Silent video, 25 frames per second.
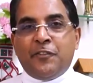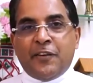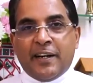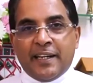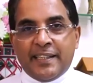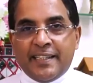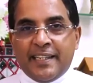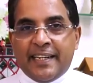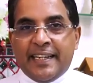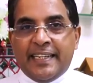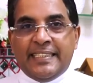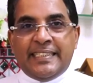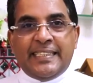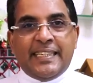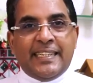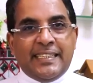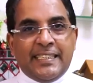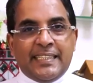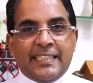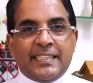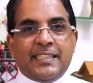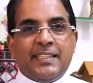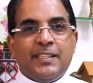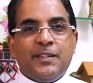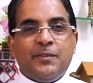Father
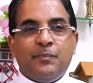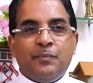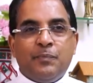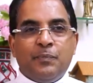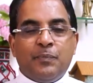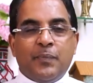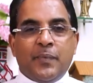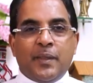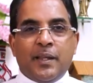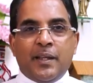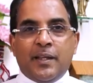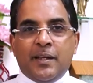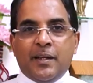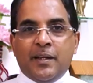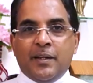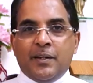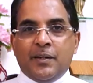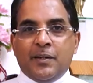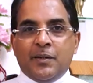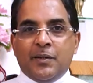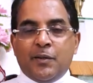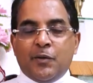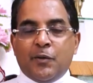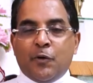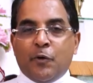Rijesh,
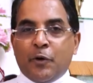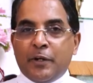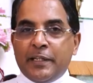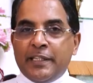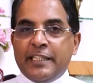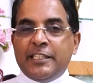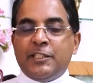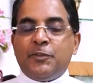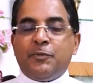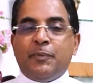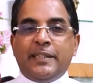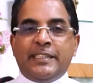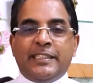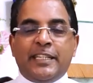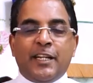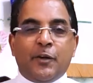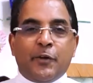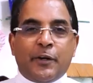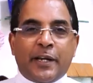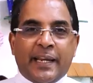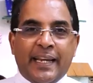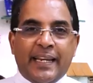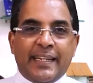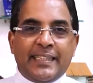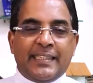on this
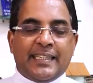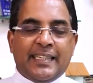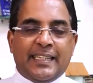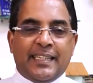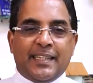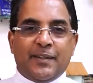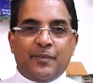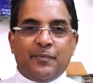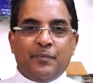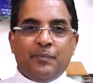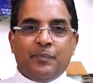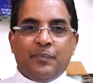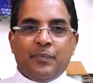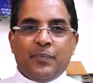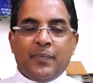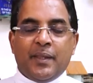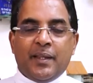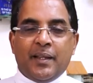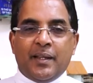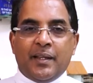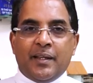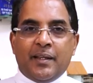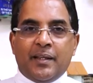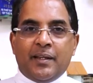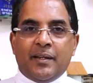special occasion,
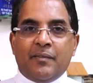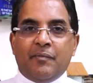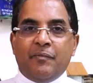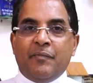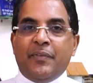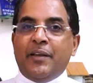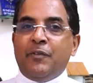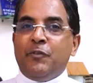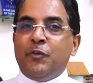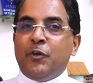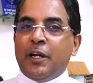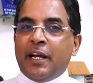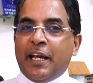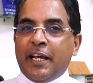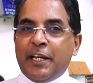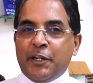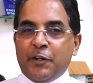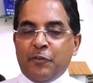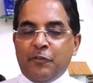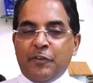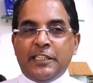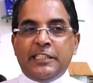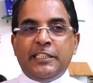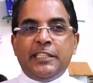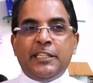we would like
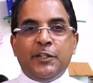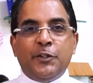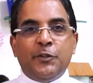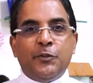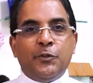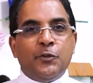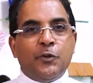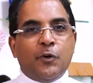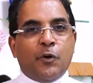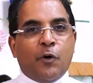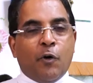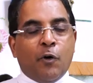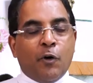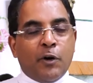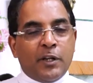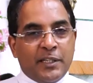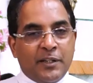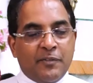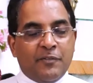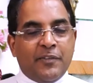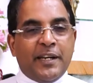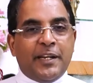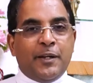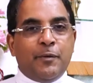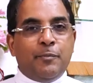to wish you all
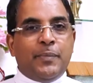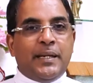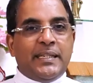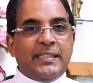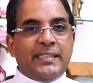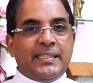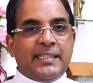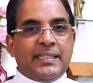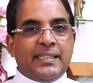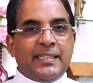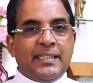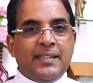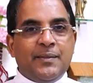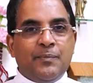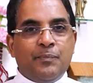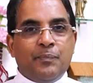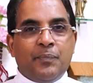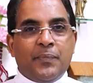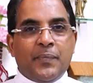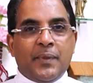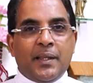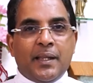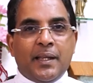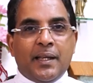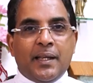the very best
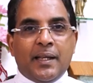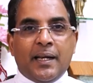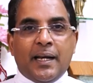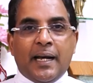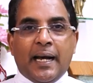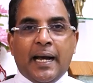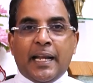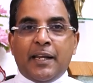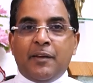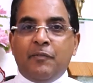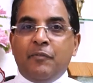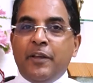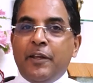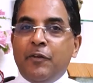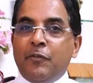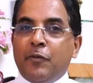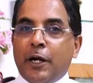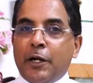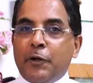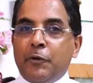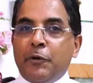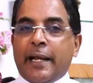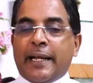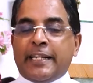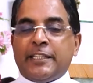and we
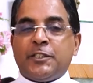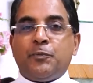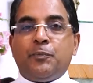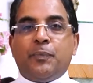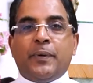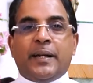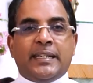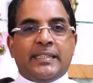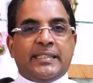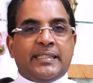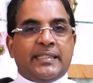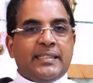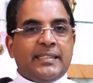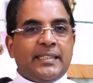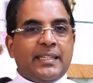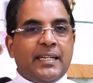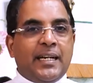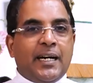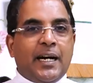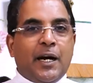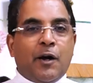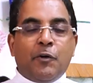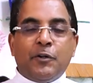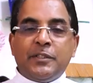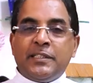want to express
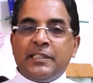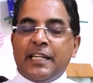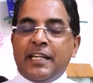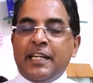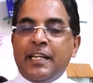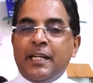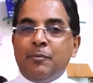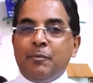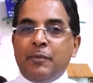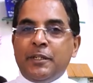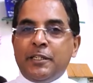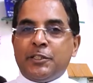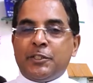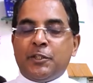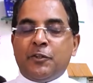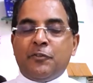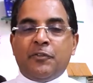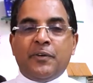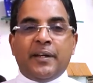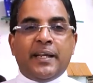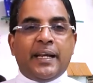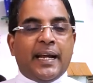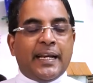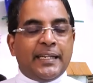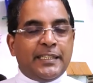our sentiments
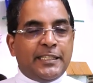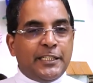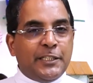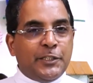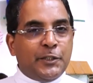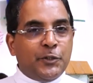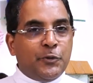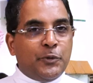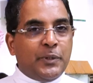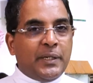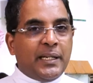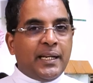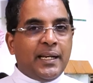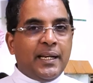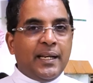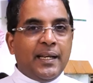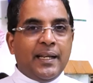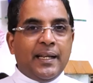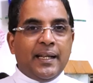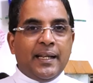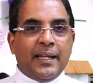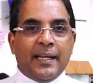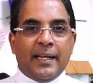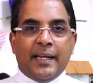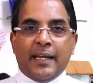of gratitude,
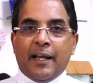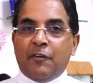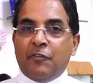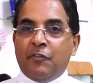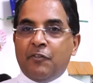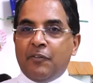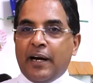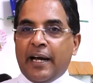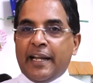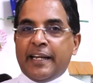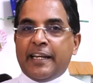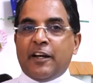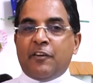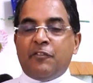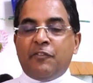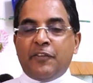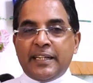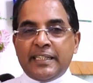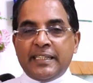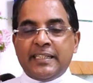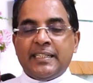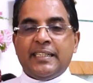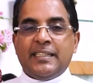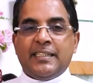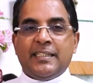love and
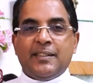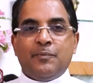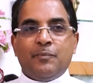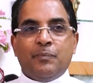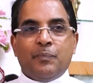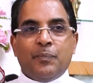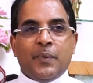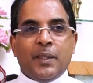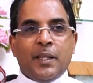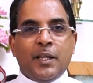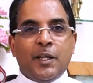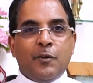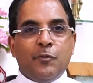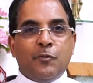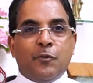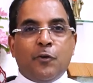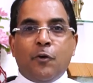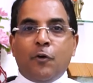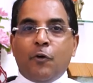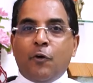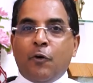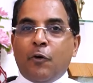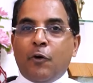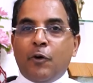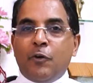affection
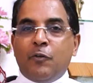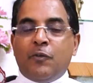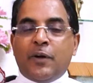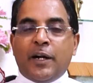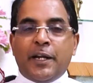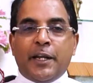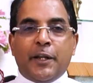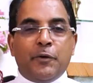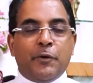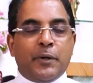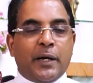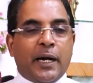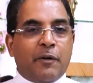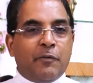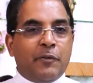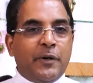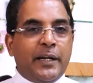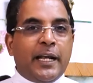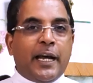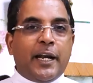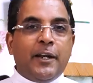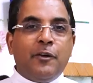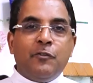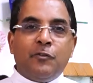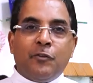for all what you have
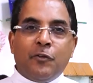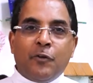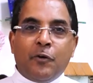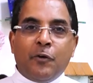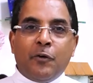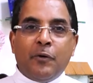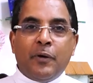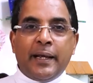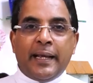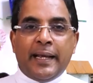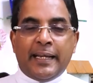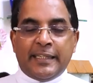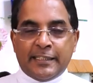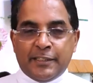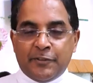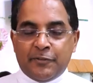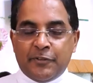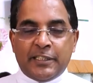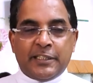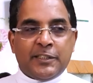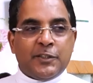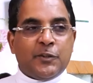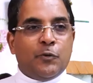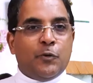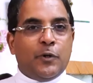done for
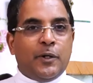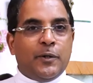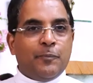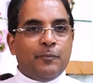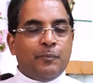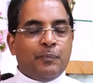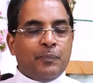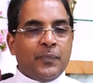SFS School.